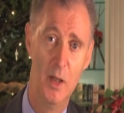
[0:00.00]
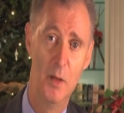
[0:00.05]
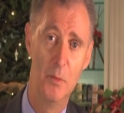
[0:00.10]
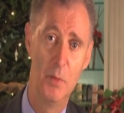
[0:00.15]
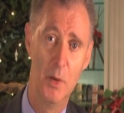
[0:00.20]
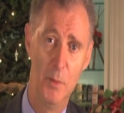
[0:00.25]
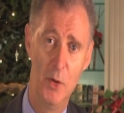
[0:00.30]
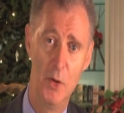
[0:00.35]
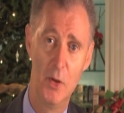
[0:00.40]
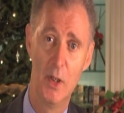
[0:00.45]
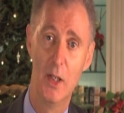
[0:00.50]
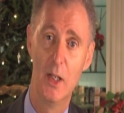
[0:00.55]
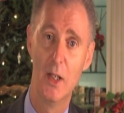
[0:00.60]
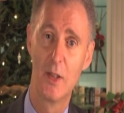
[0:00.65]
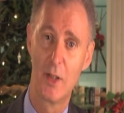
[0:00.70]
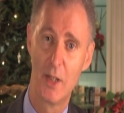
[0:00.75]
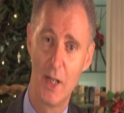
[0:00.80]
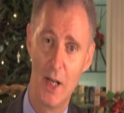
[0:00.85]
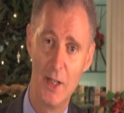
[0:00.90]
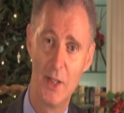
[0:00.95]
Bermuda is
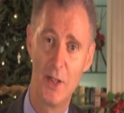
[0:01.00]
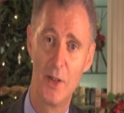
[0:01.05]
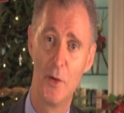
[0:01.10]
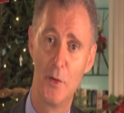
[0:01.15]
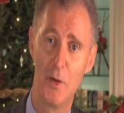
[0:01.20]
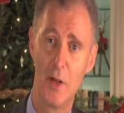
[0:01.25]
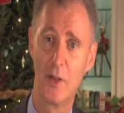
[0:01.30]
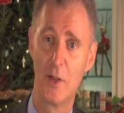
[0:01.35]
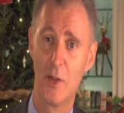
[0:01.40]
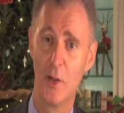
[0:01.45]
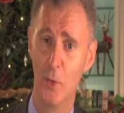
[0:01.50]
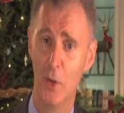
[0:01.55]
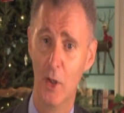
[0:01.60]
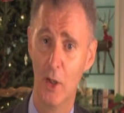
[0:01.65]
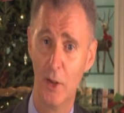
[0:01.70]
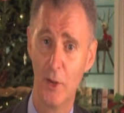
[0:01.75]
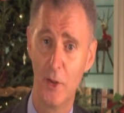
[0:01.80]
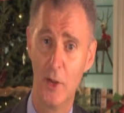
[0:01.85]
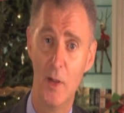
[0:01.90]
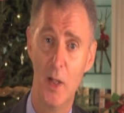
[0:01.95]
tied to the rest of the
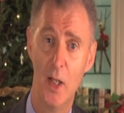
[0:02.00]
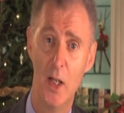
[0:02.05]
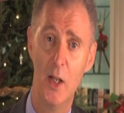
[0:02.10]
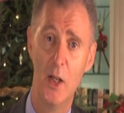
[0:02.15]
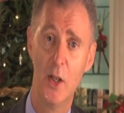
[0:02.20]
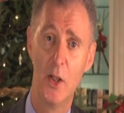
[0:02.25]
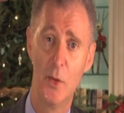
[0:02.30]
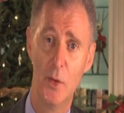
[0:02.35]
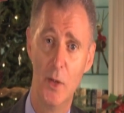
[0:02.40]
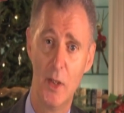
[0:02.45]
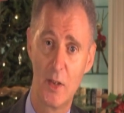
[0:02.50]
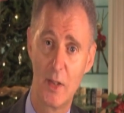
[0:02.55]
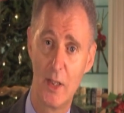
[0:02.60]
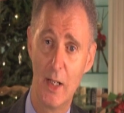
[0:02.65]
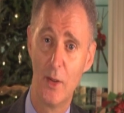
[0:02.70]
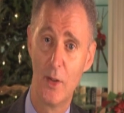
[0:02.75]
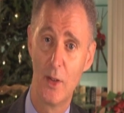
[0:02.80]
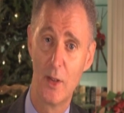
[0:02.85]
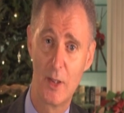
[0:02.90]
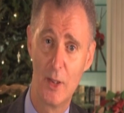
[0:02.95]
world to an
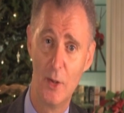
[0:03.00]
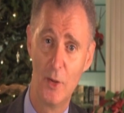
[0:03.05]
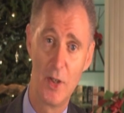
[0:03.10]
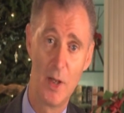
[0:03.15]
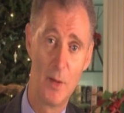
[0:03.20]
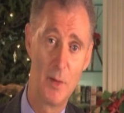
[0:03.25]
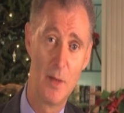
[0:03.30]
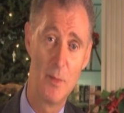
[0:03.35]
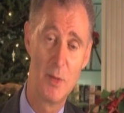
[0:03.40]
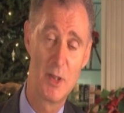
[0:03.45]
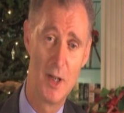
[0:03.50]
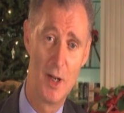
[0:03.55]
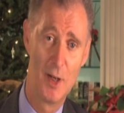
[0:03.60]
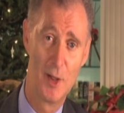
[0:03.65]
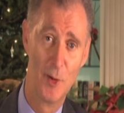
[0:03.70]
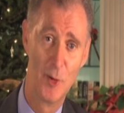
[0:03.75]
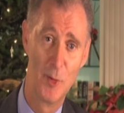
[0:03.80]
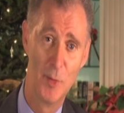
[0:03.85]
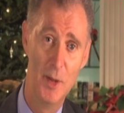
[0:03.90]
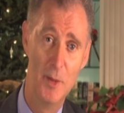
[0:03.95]
extent that still sometimes
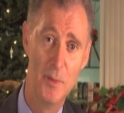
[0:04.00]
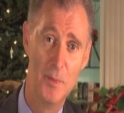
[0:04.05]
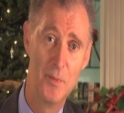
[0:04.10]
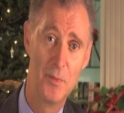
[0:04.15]
startles me.